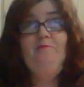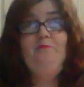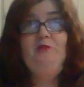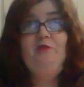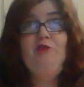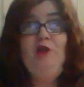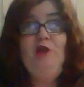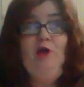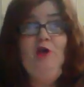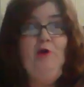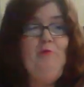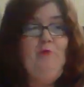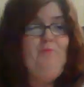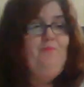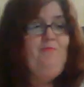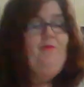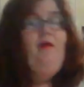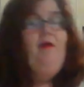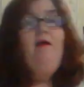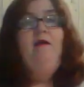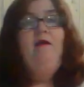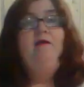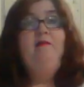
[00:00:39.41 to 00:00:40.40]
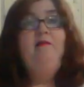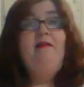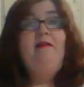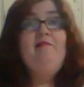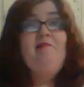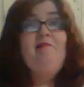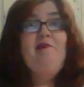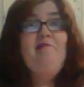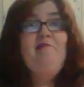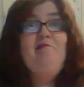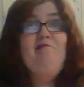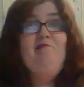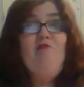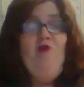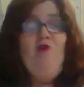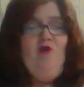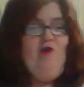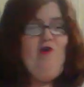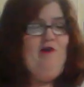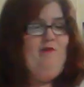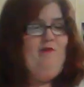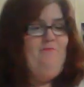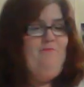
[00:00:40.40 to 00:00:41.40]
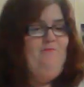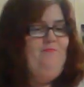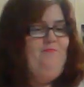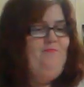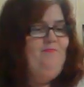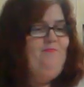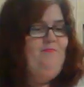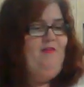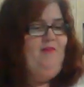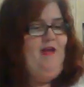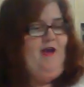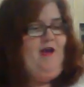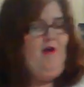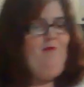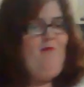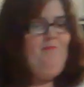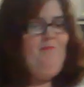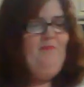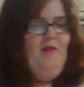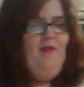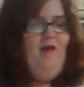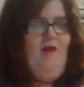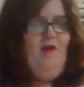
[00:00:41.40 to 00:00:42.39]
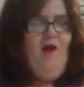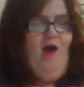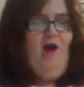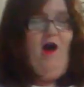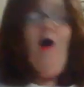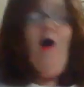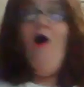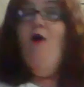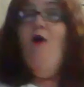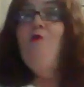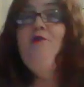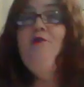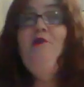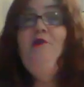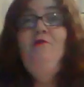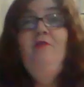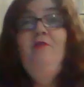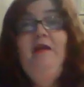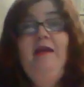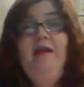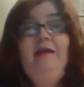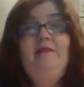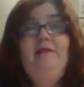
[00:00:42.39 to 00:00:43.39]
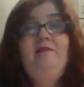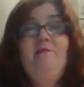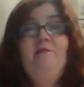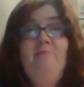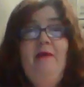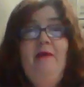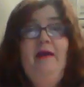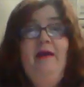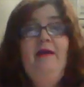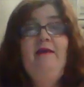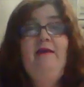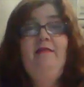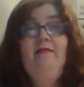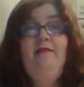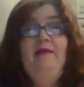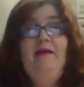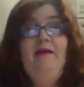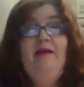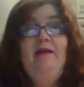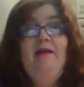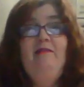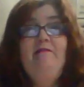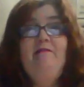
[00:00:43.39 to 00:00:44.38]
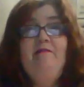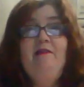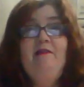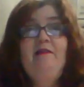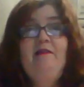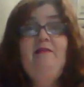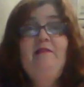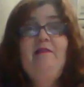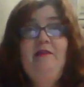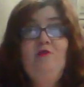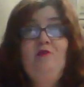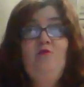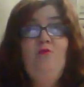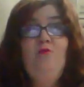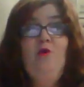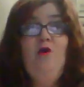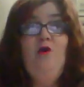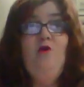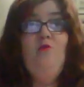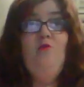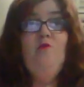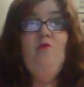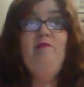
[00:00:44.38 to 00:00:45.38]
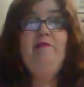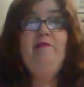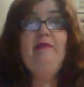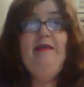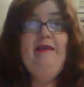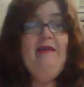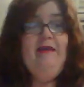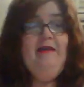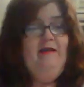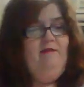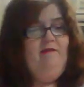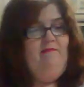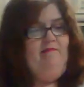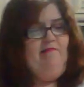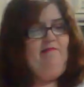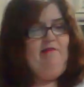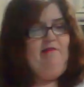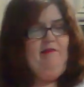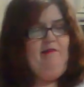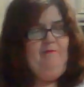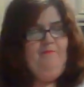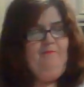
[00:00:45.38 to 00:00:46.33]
So let's get started. Now, all you need to make these dinner rolls is